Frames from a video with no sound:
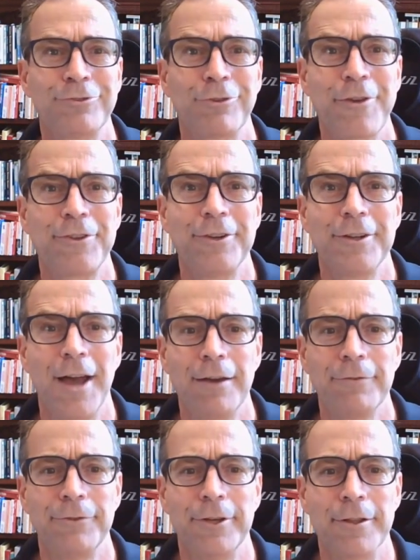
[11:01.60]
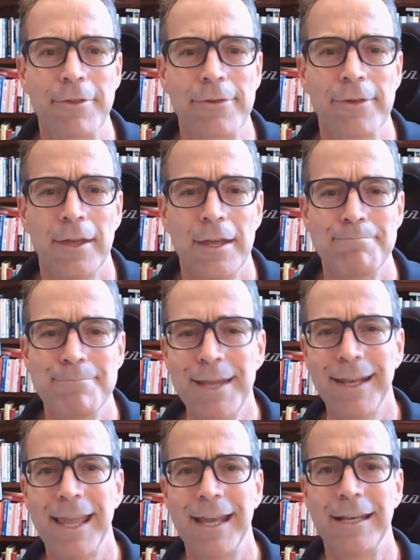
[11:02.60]
trust and confidence,
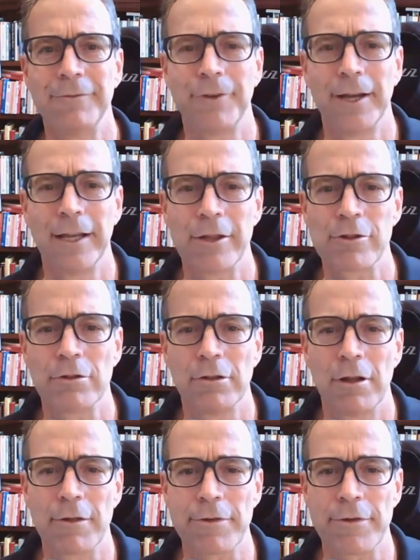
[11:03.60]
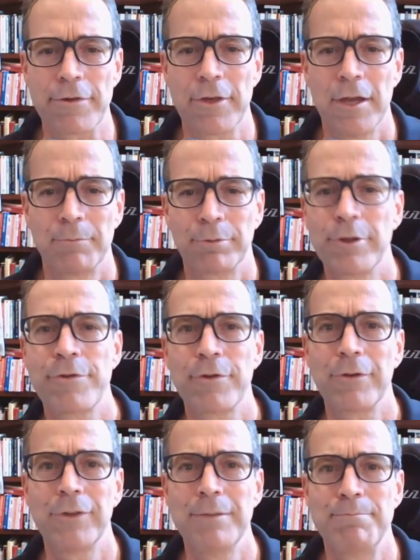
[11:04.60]
mitigating financial losses,
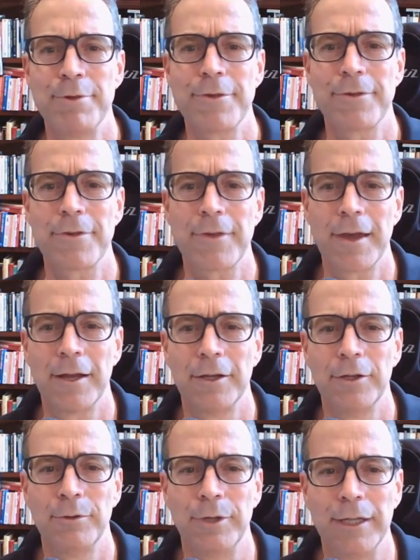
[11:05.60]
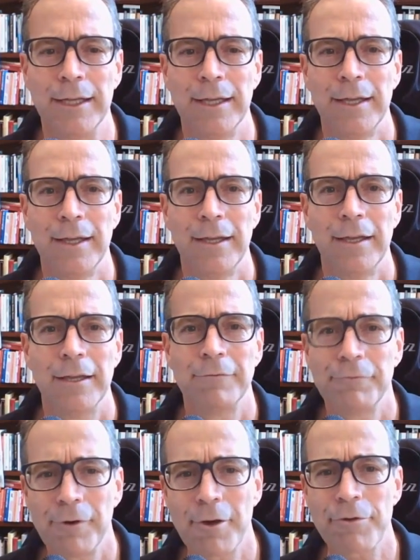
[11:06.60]
preserving business continuity,
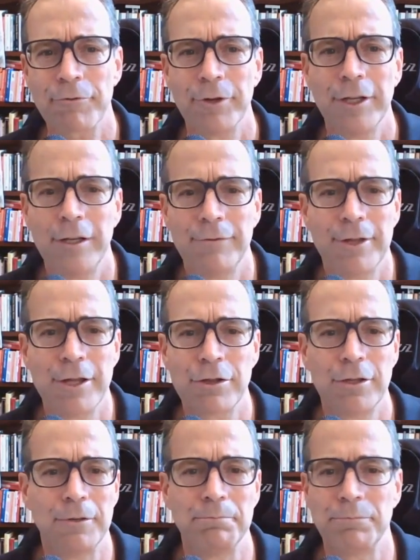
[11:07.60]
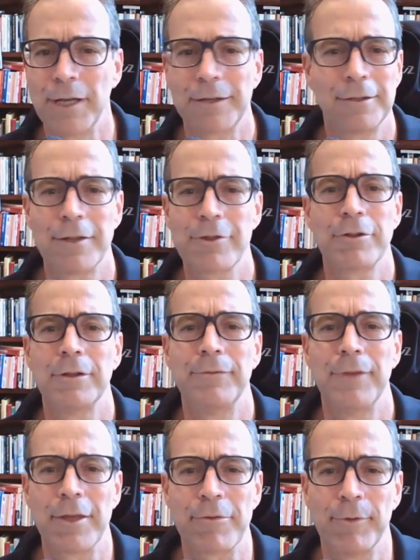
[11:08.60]
and fostering innovation and technological
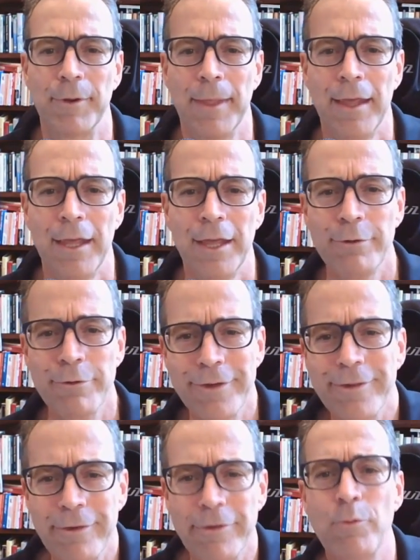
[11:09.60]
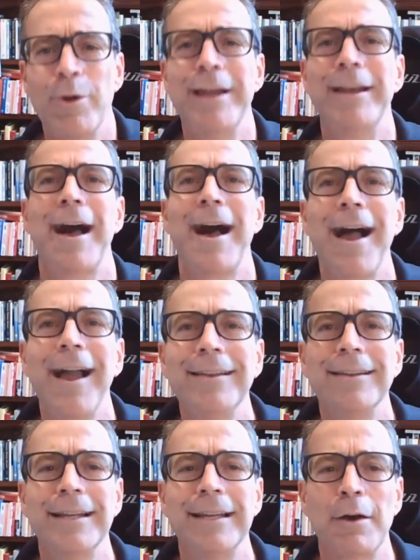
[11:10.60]
advancement. Use these as a way to
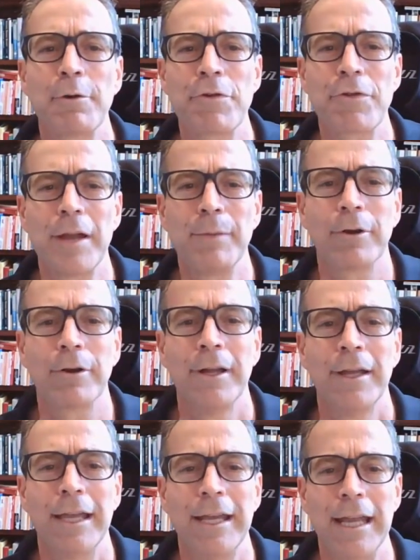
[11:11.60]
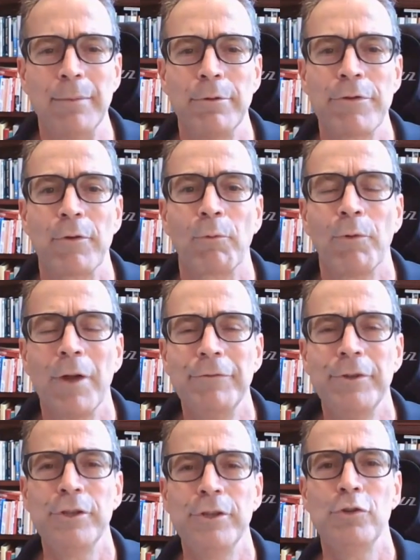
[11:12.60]
highlight how cyber enables
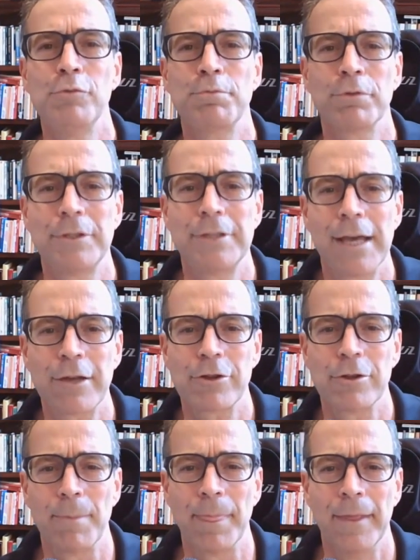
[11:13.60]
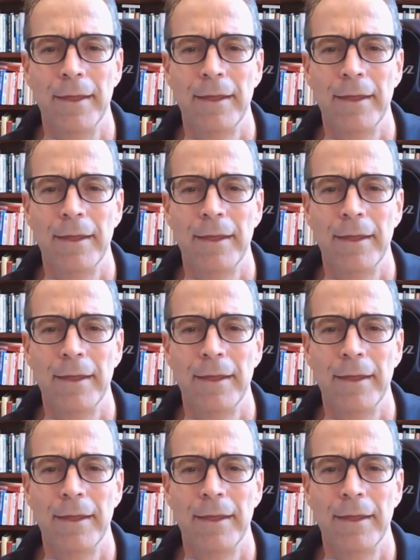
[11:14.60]
revenue protection.